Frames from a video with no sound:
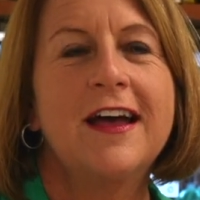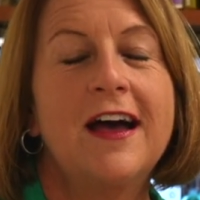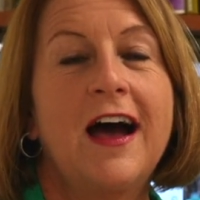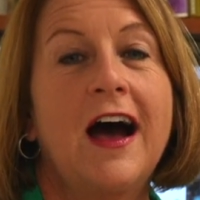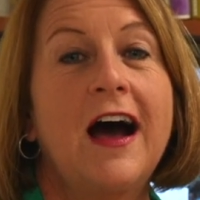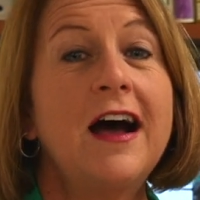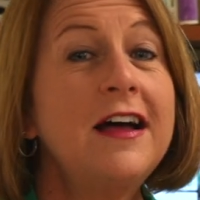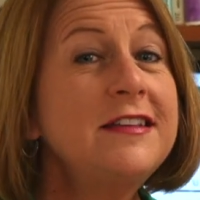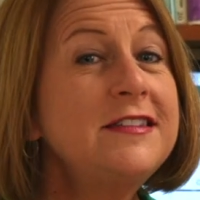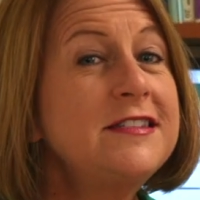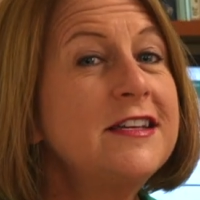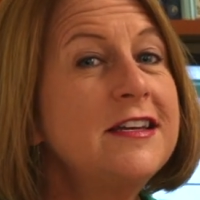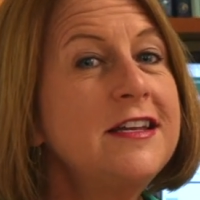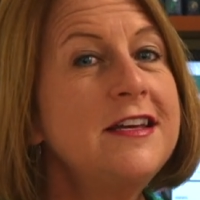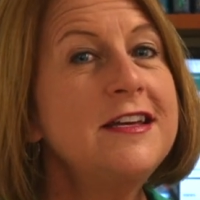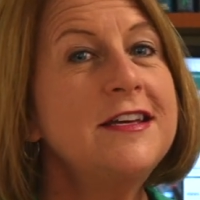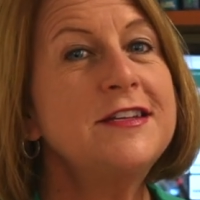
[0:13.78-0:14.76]
I
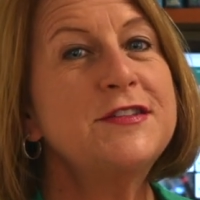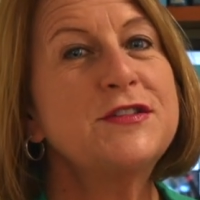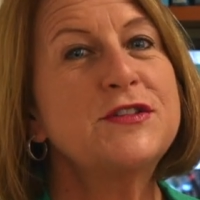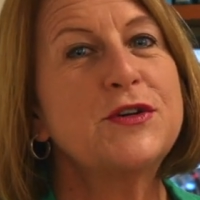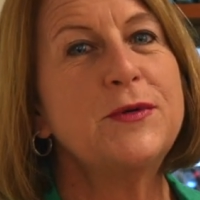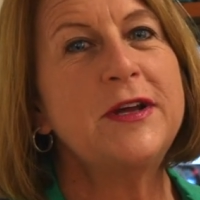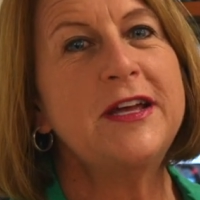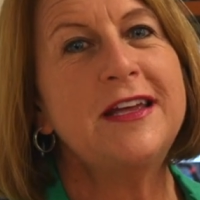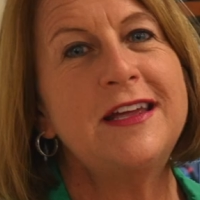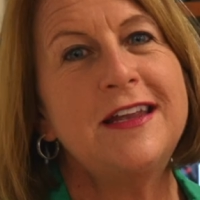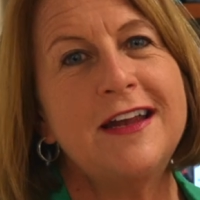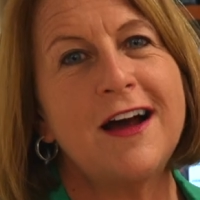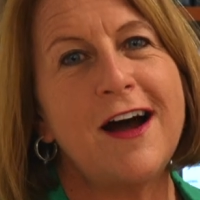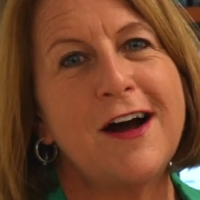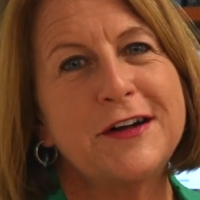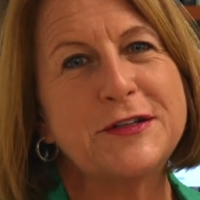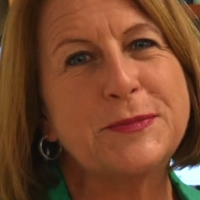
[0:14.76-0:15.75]
study squid,
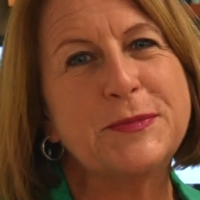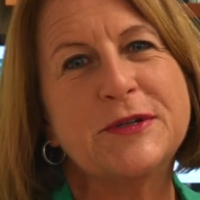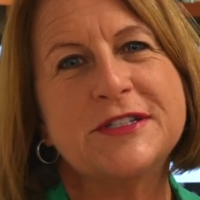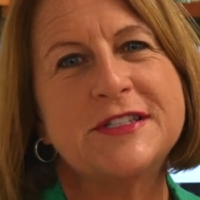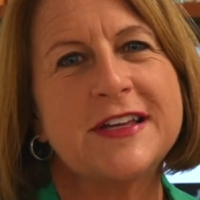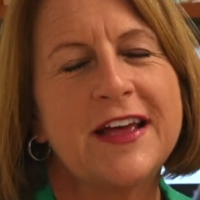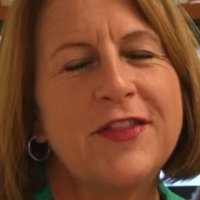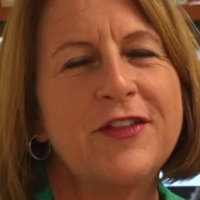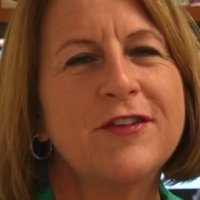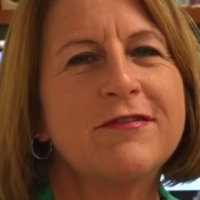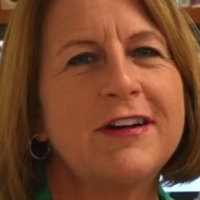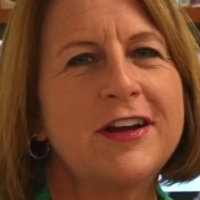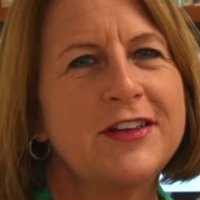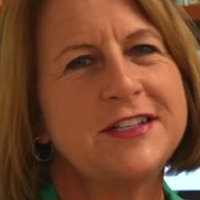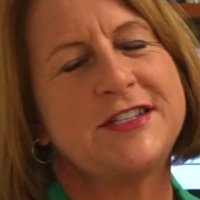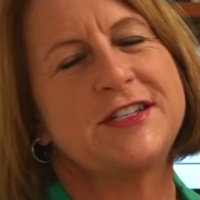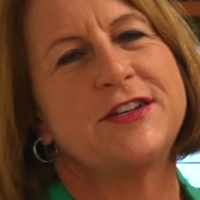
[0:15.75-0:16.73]
octopus, and their
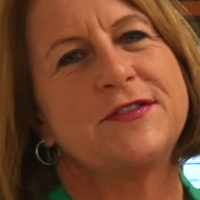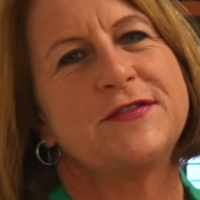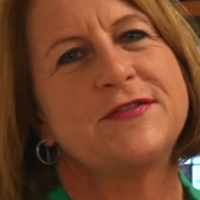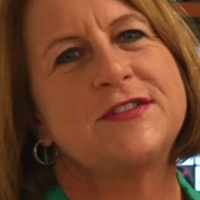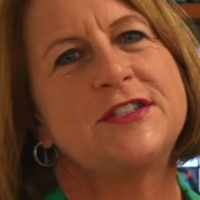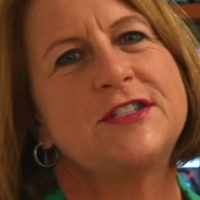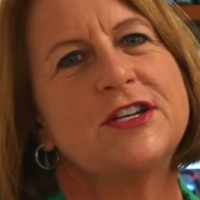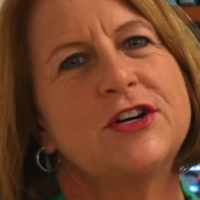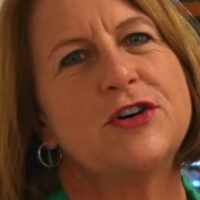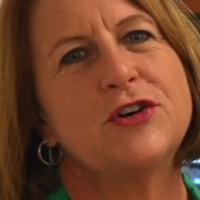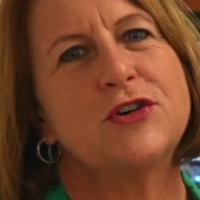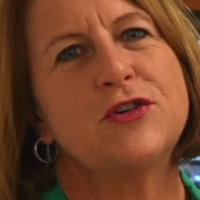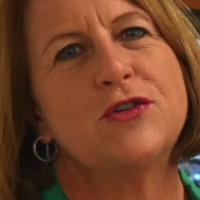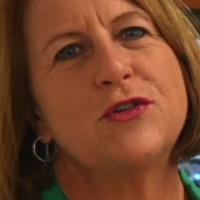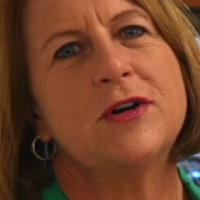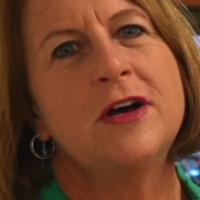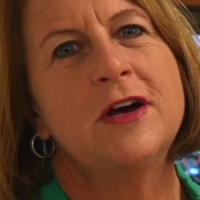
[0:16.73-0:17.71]
relatives.
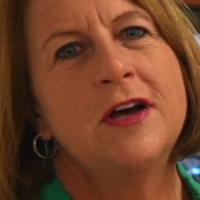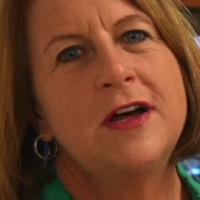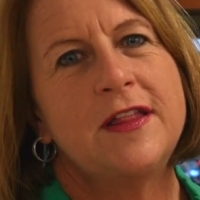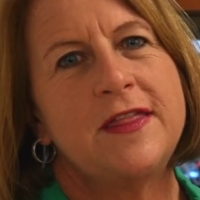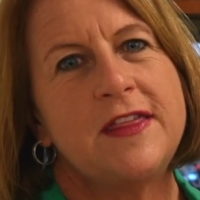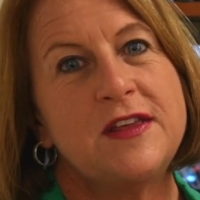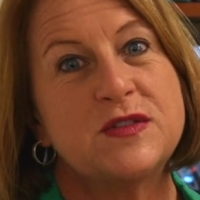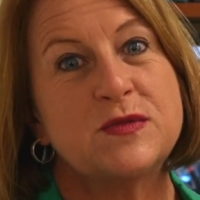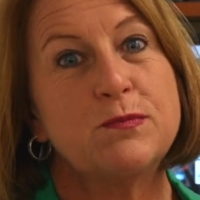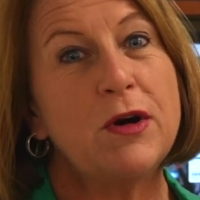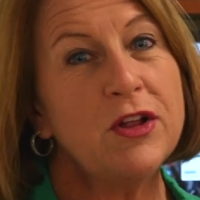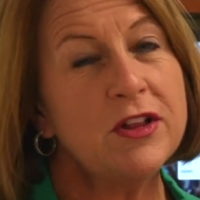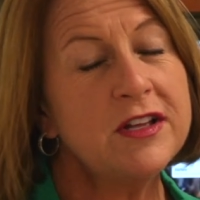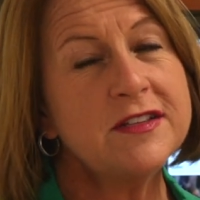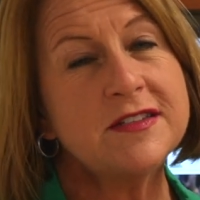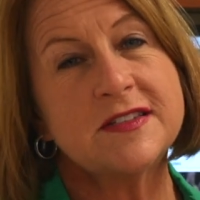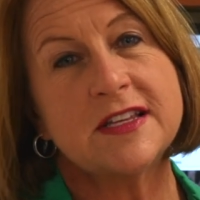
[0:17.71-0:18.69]
So these
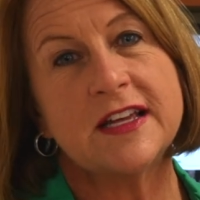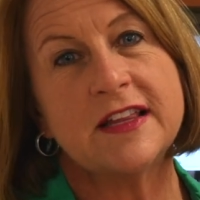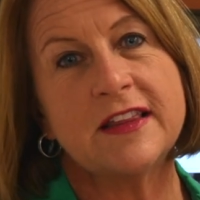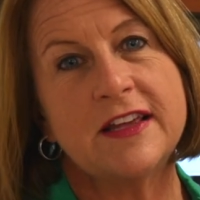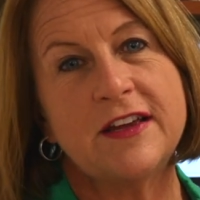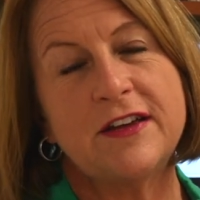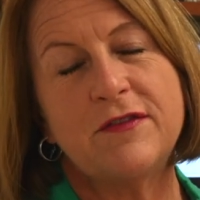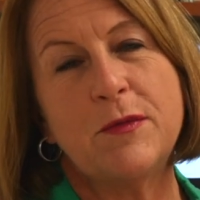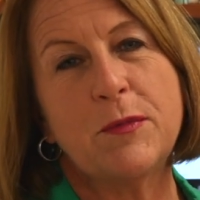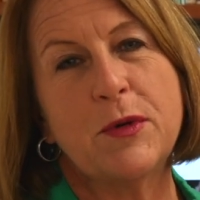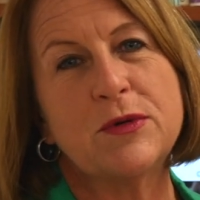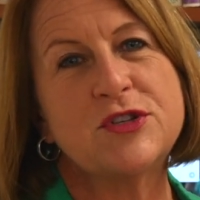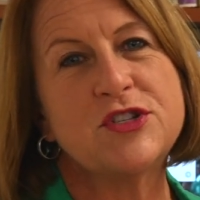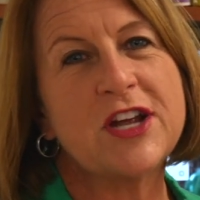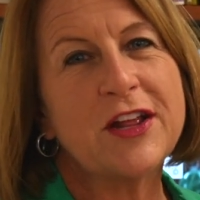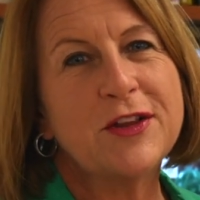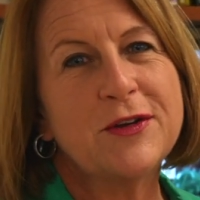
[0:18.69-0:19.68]
mollusks that live in both
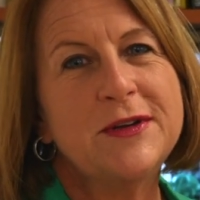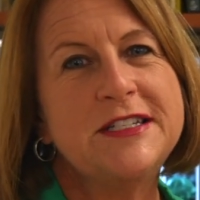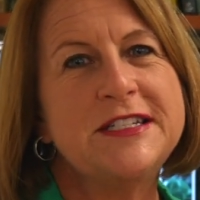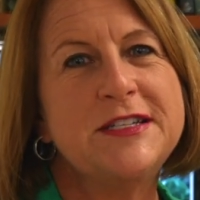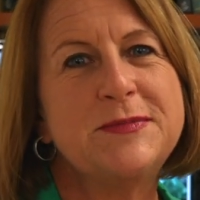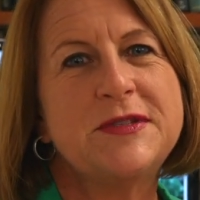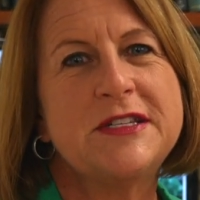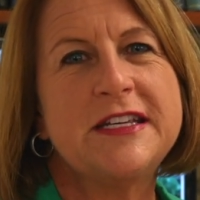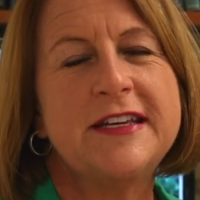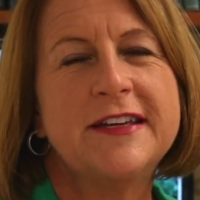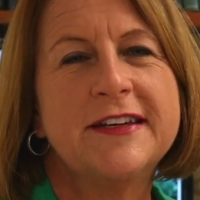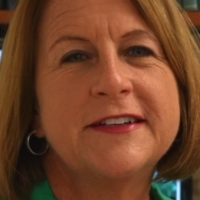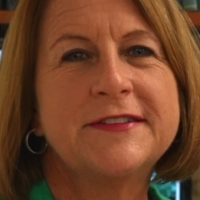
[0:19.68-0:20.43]
shallow and deep sea.